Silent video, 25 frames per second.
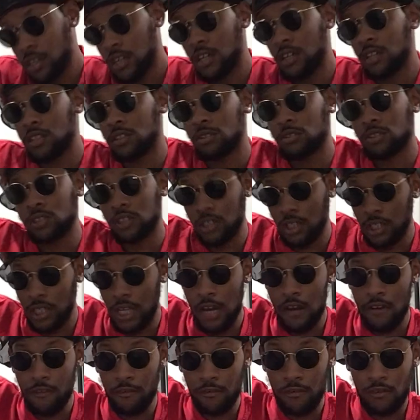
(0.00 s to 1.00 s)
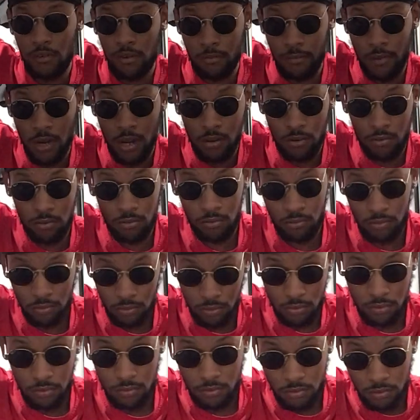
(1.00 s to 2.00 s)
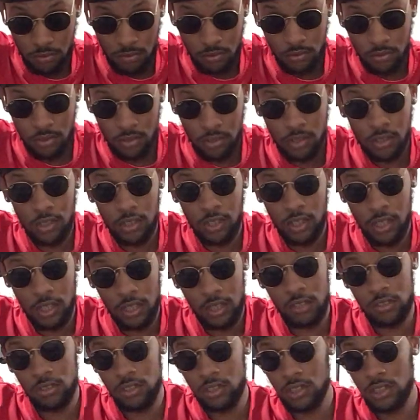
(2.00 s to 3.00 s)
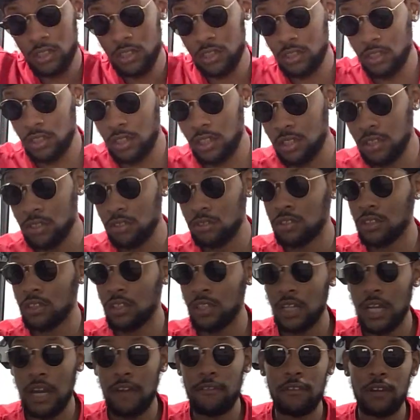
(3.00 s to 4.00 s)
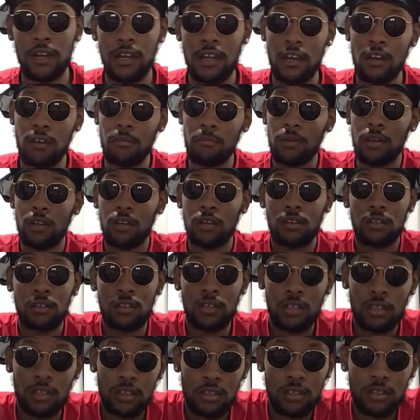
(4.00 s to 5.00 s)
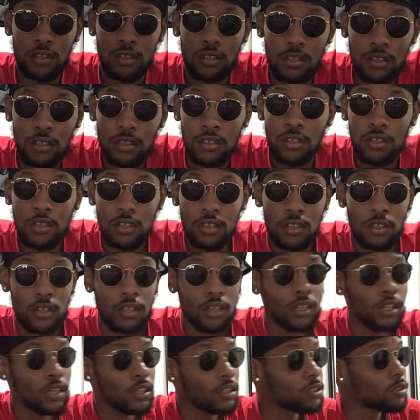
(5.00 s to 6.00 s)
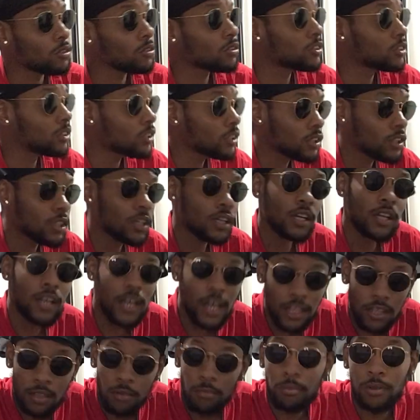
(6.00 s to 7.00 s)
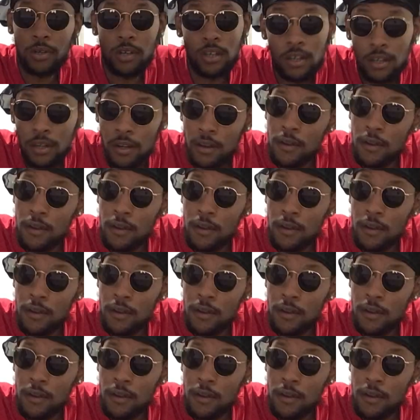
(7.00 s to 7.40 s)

Get your shit together for real, bro. Get your shit together now, man. Get your shit together, bro.